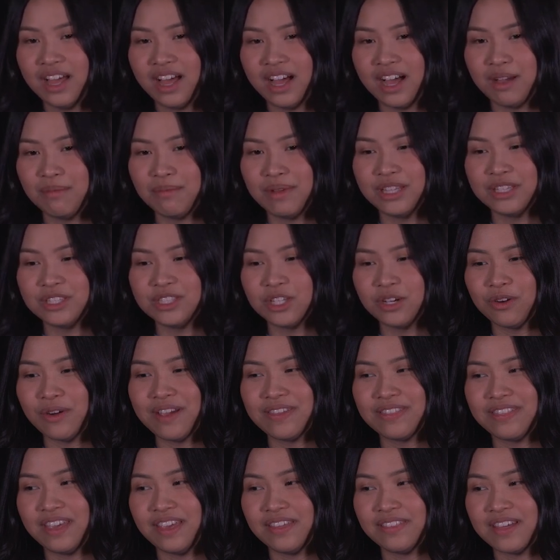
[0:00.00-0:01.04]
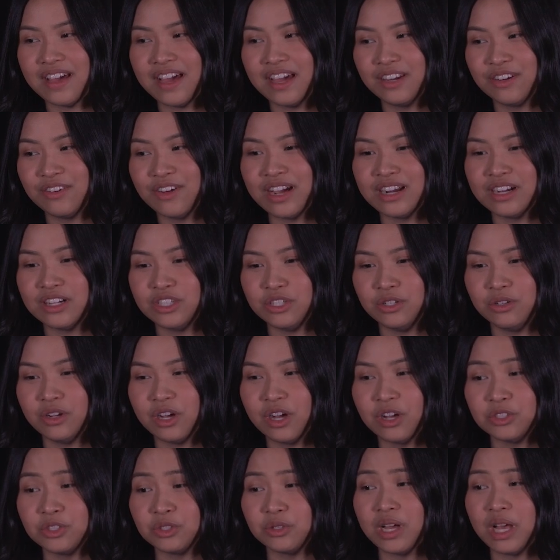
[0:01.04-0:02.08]
And so I think that gratitude
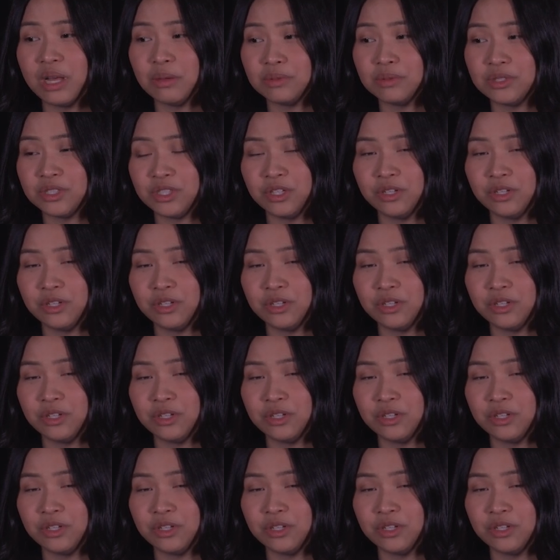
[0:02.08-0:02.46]
also helps